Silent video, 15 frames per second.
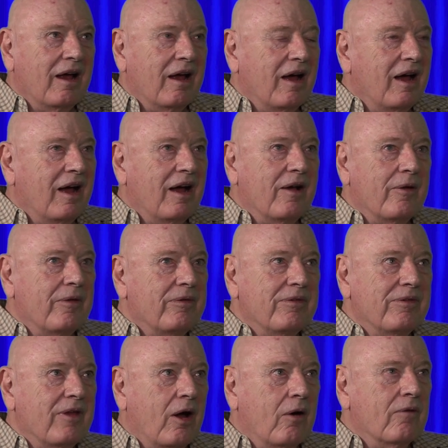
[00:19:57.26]

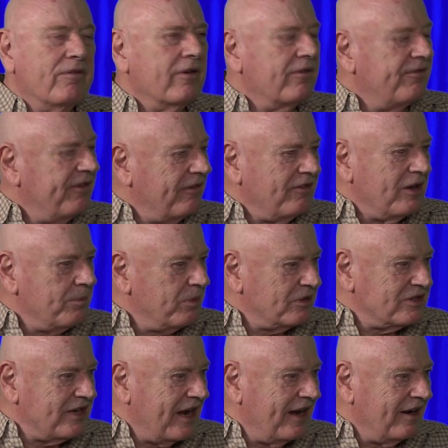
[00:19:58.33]
Over
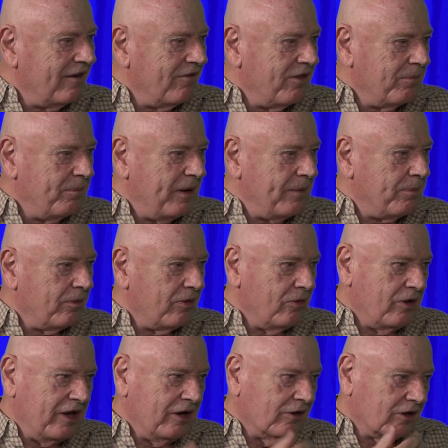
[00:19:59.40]
50% of the people
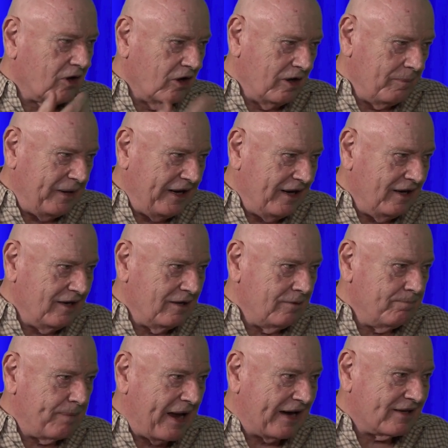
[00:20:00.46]
that are going to be
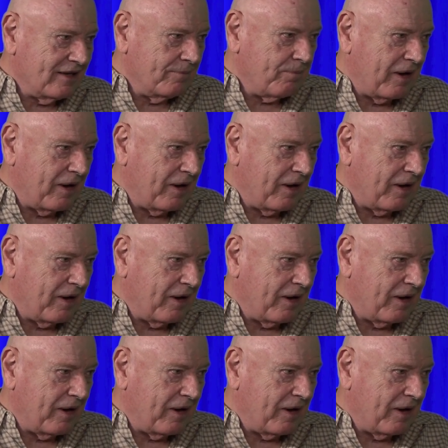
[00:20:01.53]
impacted